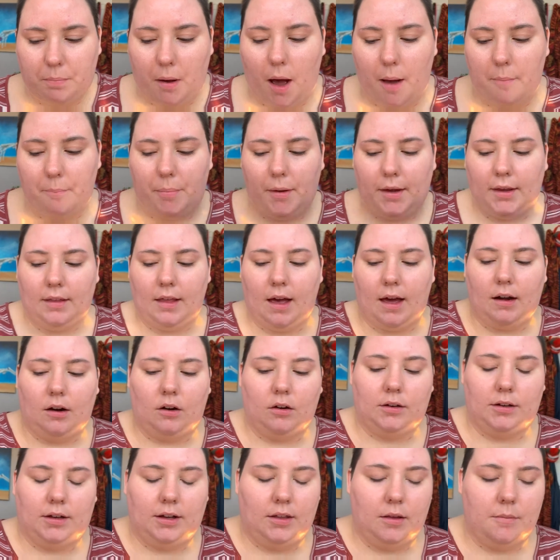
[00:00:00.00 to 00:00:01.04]
pumping that
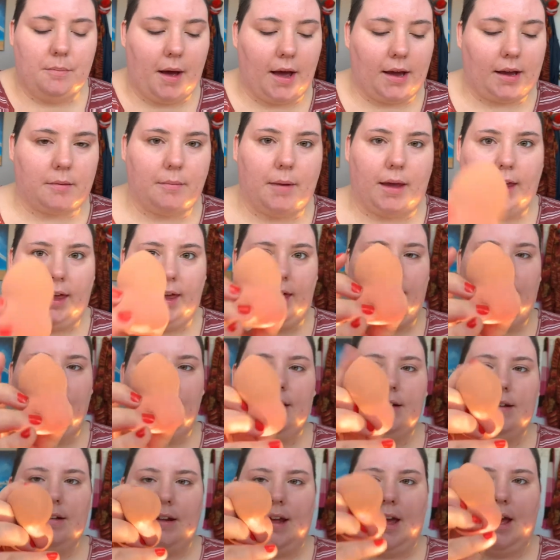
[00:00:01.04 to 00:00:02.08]
onto the back of my
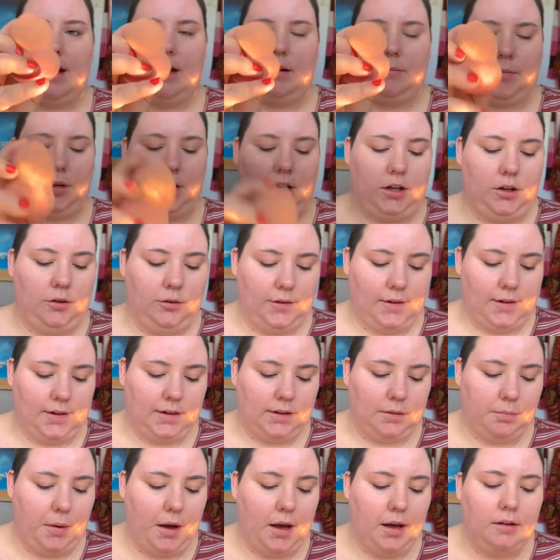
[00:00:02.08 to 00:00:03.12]
hand, and I'm gonna use a
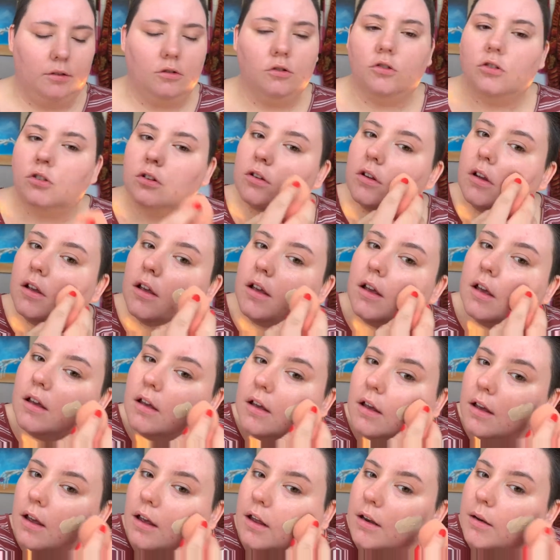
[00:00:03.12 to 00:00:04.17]
sponge,
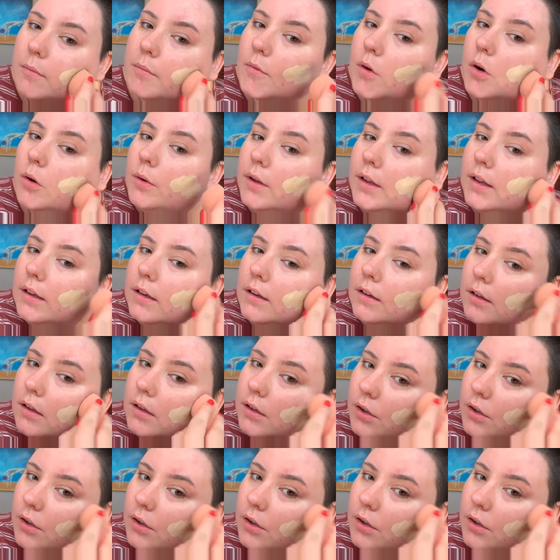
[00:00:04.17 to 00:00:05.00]
and I'm going